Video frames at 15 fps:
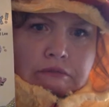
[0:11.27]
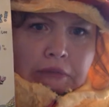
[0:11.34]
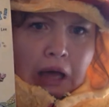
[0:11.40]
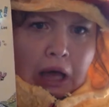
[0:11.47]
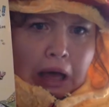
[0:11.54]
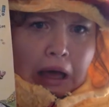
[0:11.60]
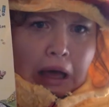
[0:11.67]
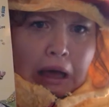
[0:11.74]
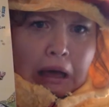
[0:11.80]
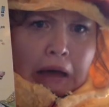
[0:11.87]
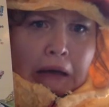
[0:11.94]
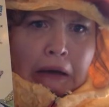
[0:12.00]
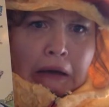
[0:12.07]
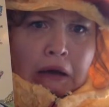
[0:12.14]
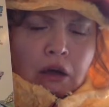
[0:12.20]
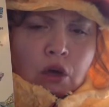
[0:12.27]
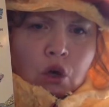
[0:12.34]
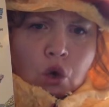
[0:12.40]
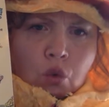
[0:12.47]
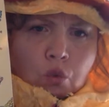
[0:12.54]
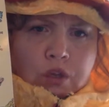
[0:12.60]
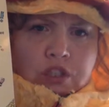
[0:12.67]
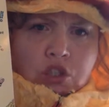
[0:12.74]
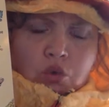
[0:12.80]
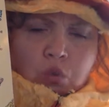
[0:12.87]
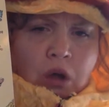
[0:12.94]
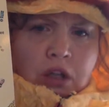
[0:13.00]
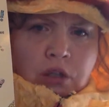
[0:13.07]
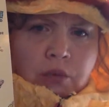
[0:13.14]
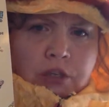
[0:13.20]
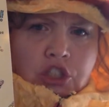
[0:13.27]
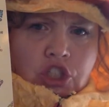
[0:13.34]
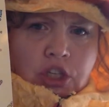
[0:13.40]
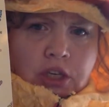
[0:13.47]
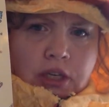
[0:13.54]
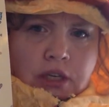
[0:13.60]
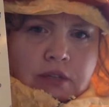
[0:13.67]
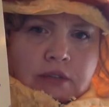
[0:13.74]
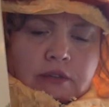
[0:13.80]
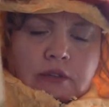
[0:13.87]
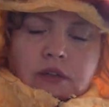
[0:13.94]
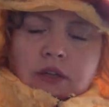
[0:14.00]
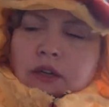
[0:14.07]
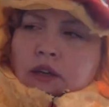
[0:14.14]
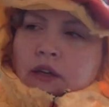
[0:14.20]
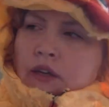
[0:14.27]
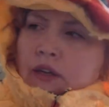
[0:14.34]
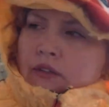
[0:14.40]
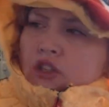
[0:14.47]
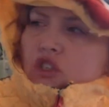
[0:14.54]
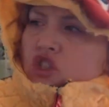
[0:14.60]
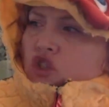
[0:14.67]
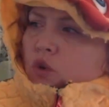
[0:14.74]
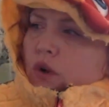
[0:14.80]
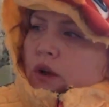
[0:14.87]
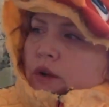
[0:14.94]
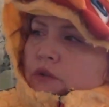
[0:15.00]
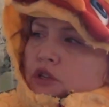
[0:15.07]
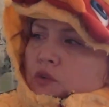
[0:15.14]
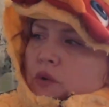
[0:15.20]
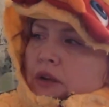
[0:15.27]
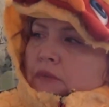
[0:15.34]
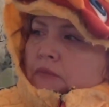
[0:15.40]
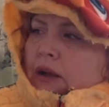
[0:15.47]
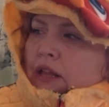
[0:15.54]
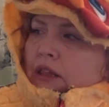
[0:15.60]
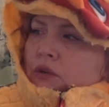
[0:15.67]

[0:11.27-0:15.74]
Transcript: Ah! Who would swallow a chick? The story was written by